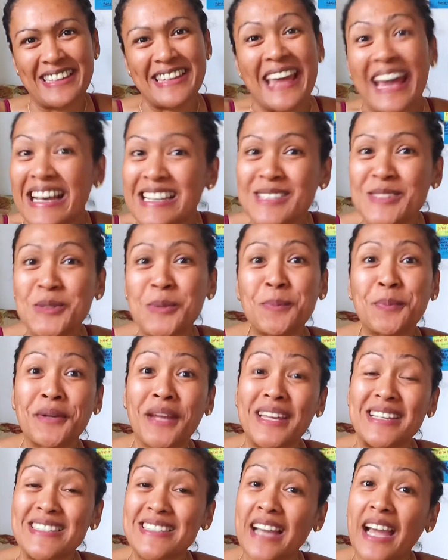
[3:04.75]
Yes, super
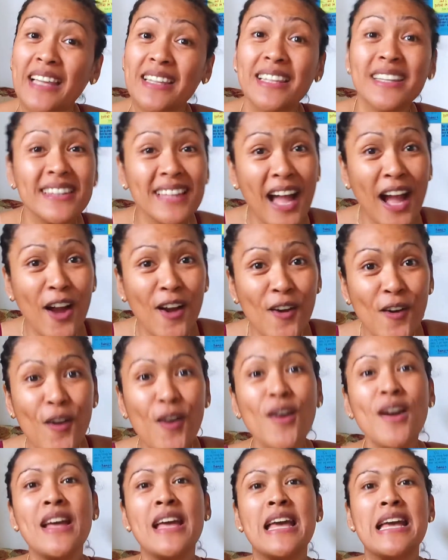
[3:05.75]
excited na
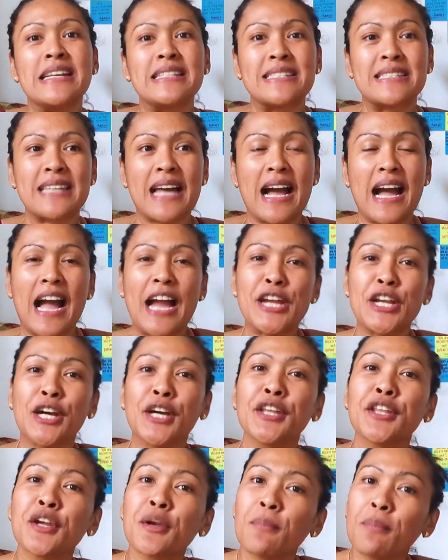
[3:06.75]
ako sa
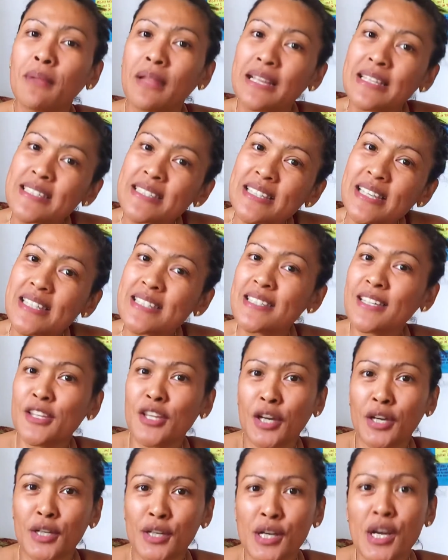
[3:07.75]
another blessings that
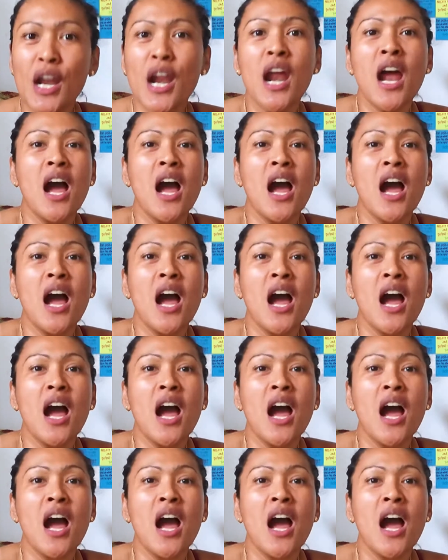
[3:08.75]
are